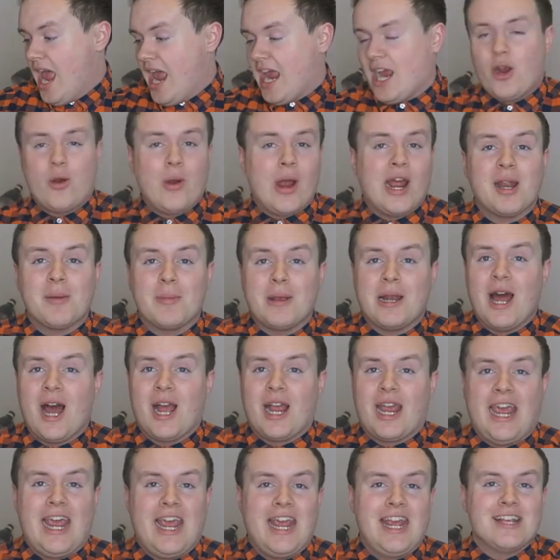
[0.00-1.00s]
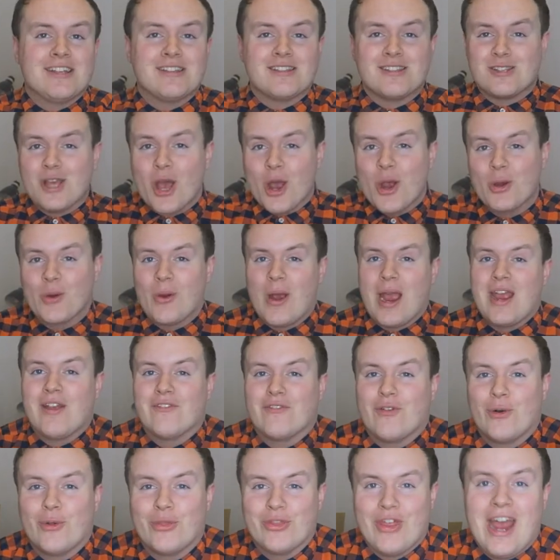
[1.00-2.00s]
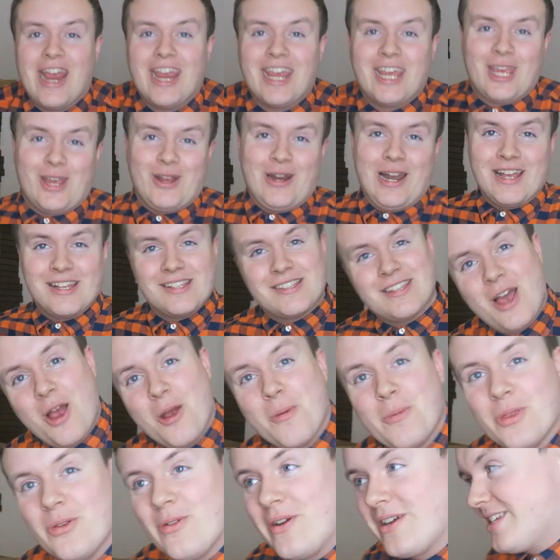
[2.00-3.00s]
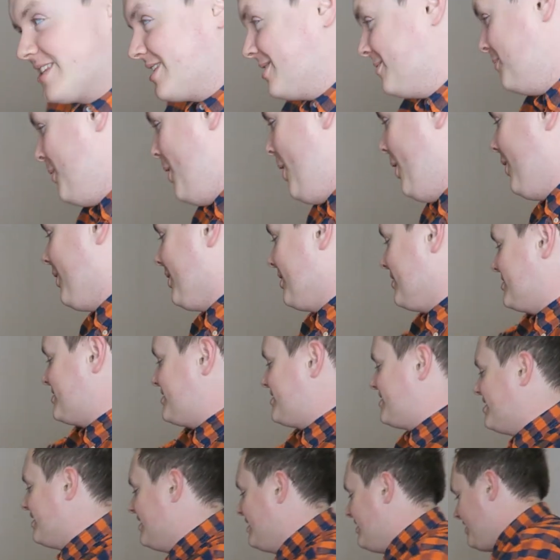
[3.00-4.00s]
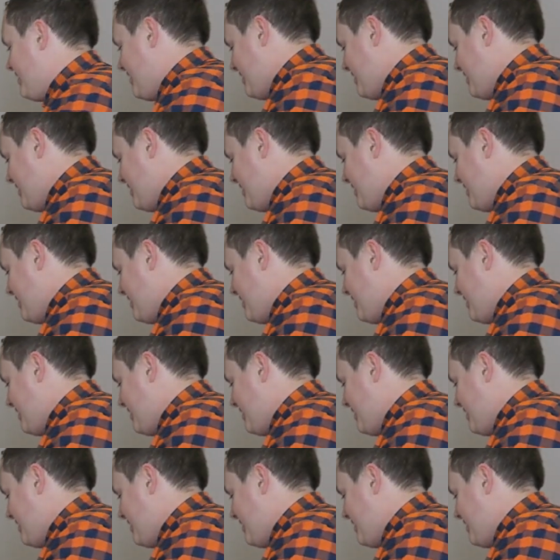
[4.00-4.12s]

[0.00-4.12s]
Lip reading: Incredibly lucky, so grateful. Thank you. Let's open the rest of the box.